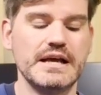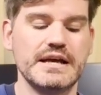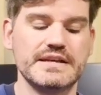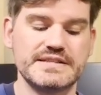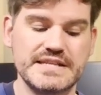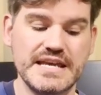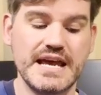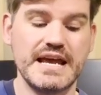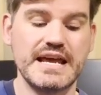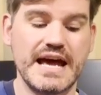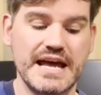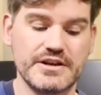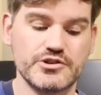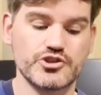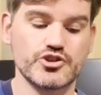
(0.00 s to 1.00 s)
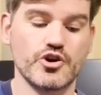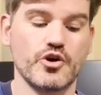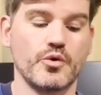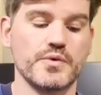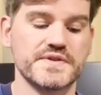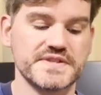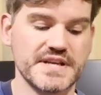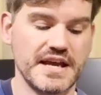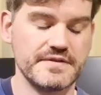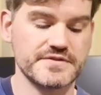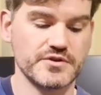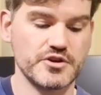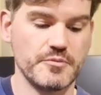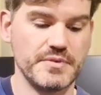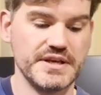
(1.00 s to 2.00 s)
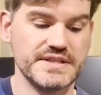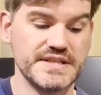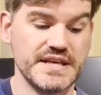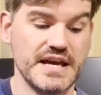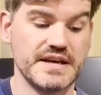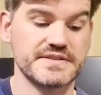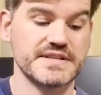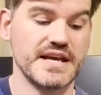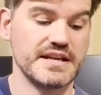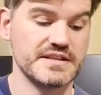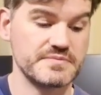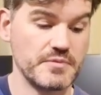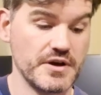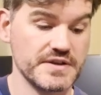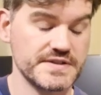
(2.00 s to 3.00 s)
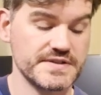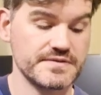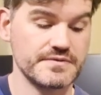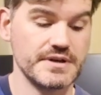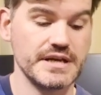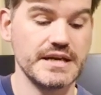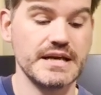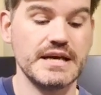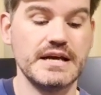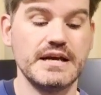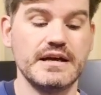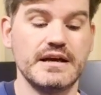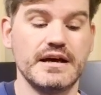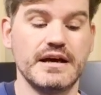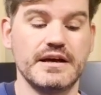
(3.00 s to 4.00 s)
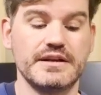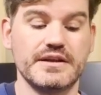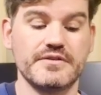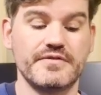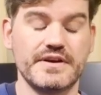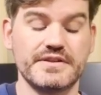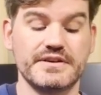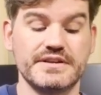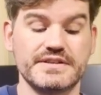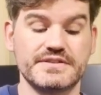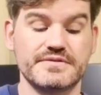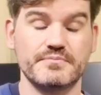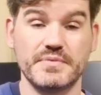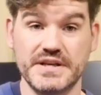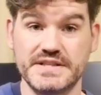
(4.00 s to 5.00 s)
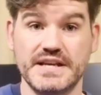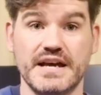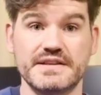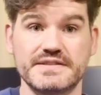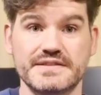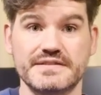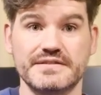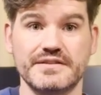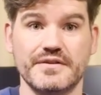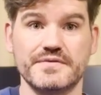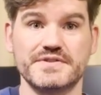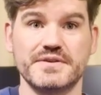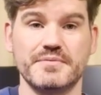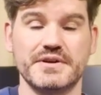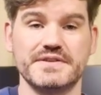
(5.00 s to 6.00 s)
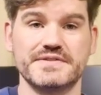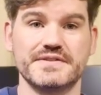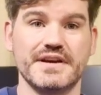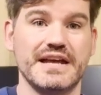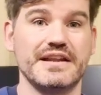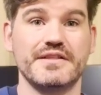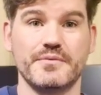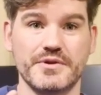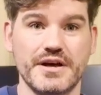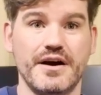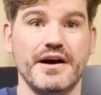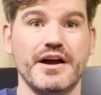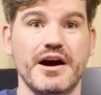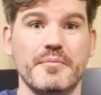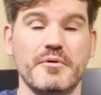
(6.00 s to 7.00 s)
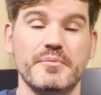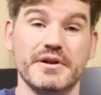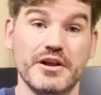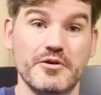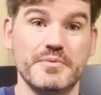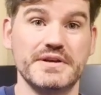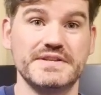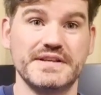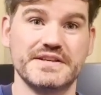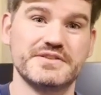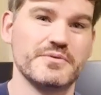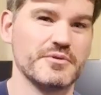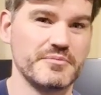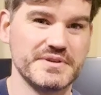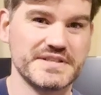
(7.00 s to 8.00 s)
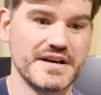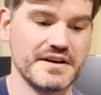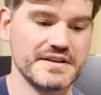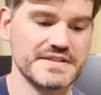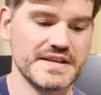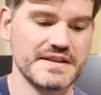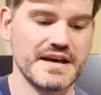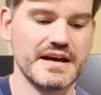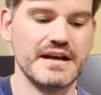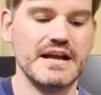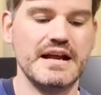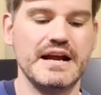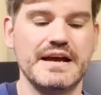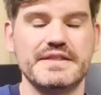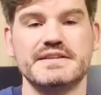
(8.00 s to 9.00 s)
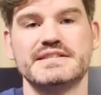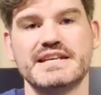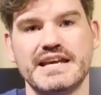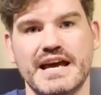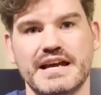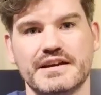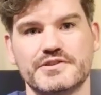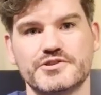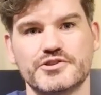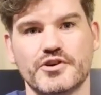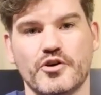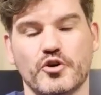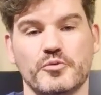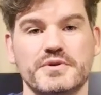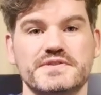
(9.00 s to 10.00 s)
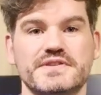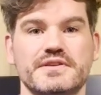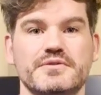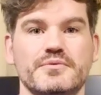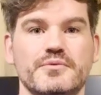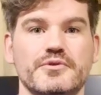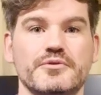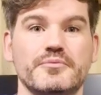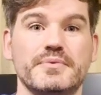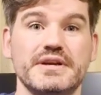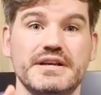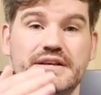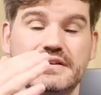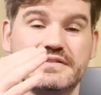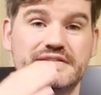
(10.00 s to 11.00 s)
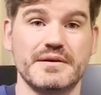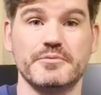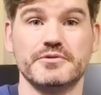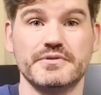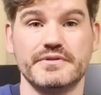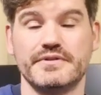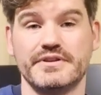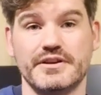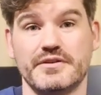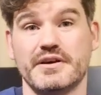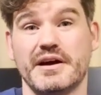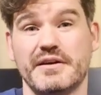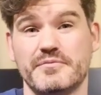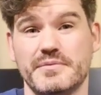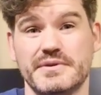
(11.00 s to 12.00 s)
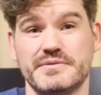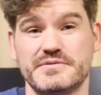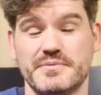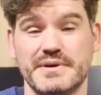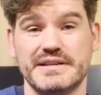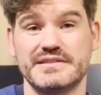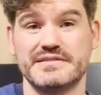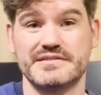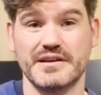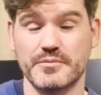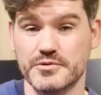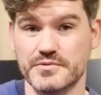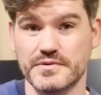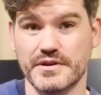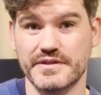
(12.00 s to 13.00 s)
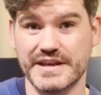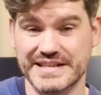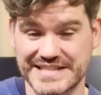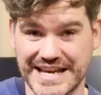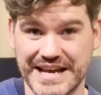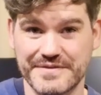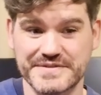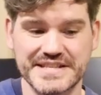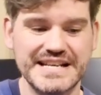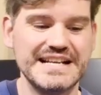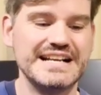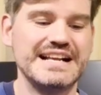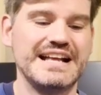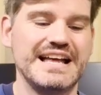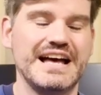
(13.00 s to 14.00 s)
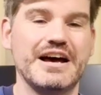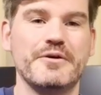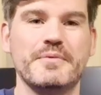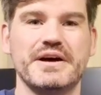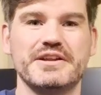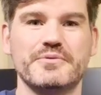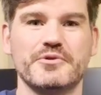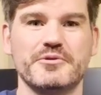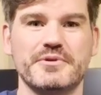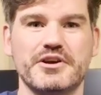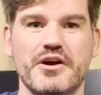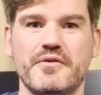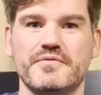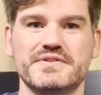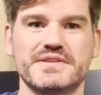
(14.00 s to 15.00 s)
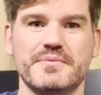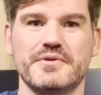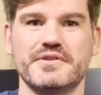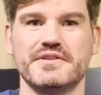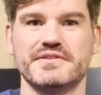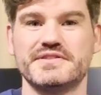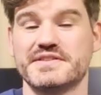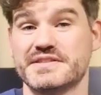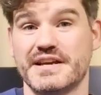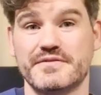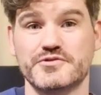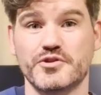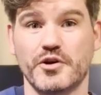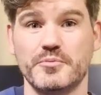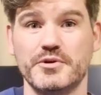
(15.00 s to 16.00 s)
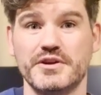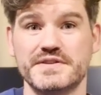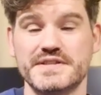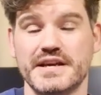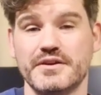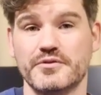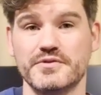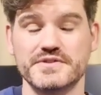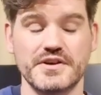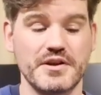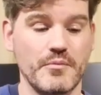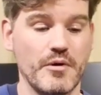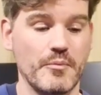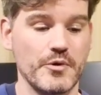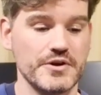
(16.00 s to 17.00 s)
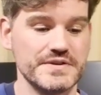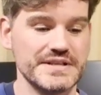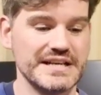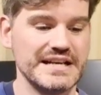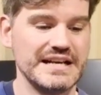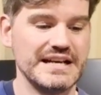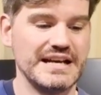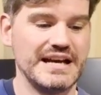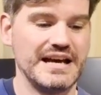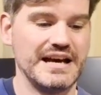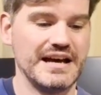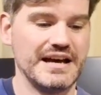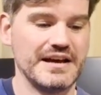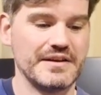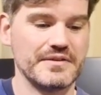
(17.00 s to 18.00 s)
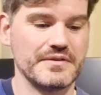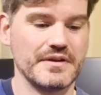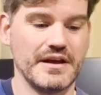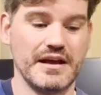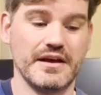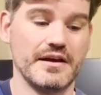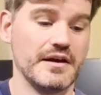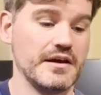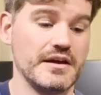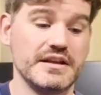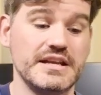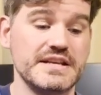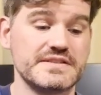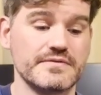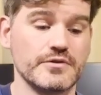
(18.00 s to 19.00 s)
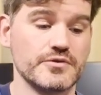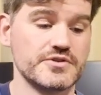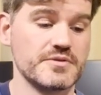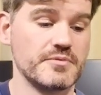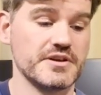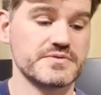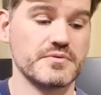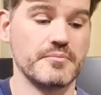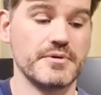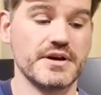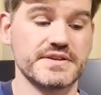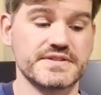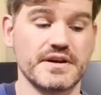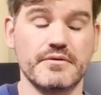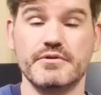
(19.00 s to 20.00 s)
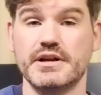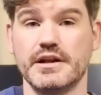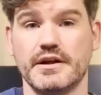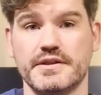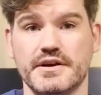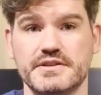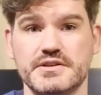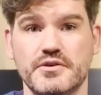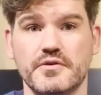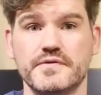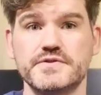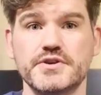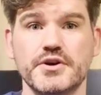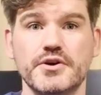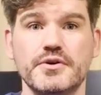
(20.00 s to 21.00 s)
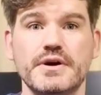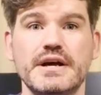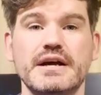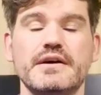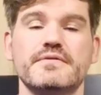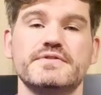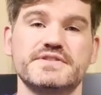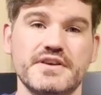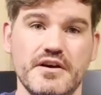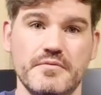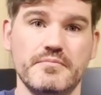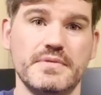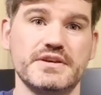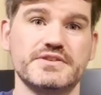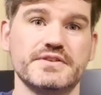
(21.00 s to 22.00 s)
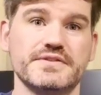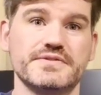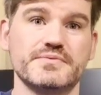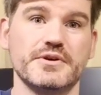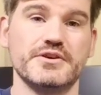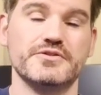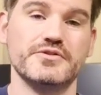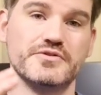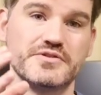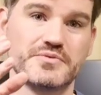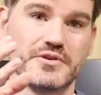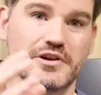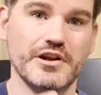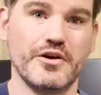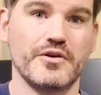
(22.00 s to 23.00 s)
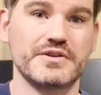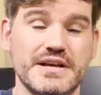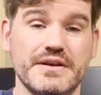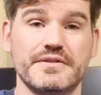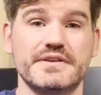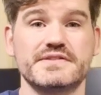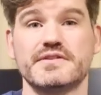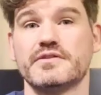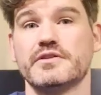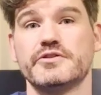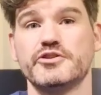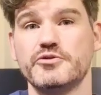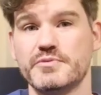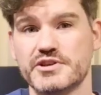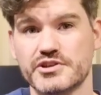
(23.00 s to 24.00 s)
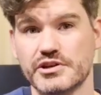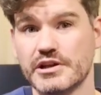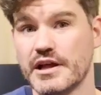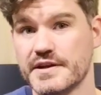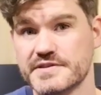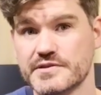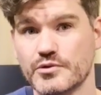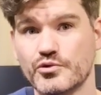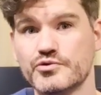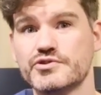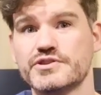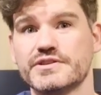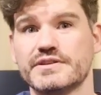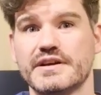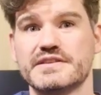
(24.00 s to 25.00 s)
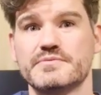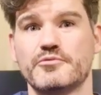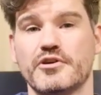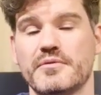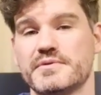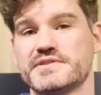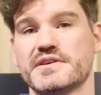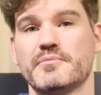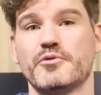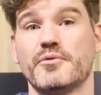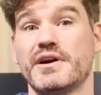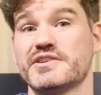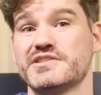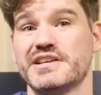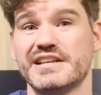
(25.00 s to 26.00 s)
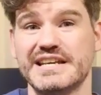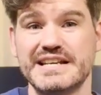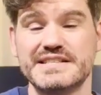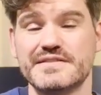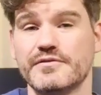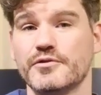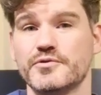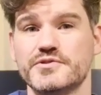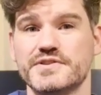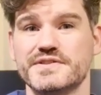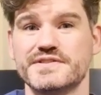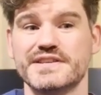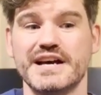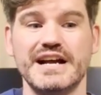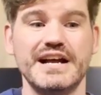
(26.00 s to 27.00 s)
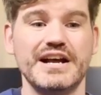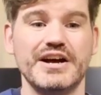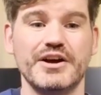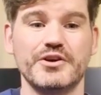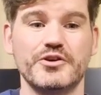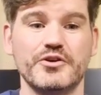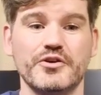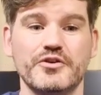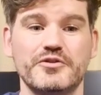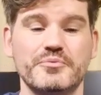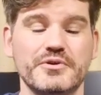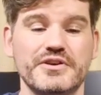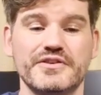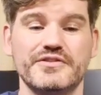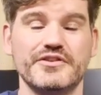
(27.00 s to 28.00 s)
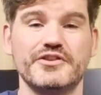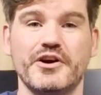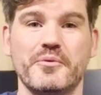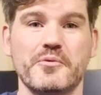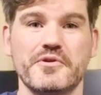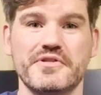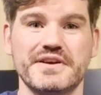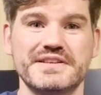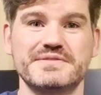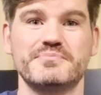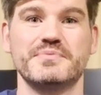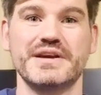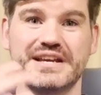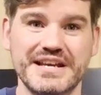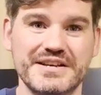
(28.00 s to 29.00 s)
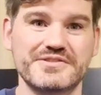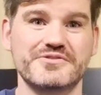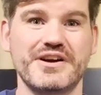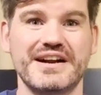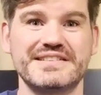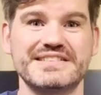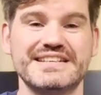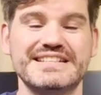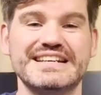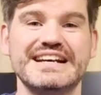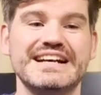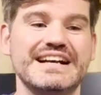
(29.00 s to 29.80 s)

D8 and Shock with saves on your BTS, and it's burst 3. Now the fact that it's BTS obviously means that anything with high armor but low BTS, you want to be targeting that. And then DA and Shock means that it will be double, they're having to be double their saves, and you want to be going for something that doesn't have shock immunity or is only one wound. Adhesive launcher +1 burst, I really like the idea of too. For certain missions where you do just want to lock things, so the new mission last launch is a prime example where actually adhesive launchers are good because you don't want things being extracted.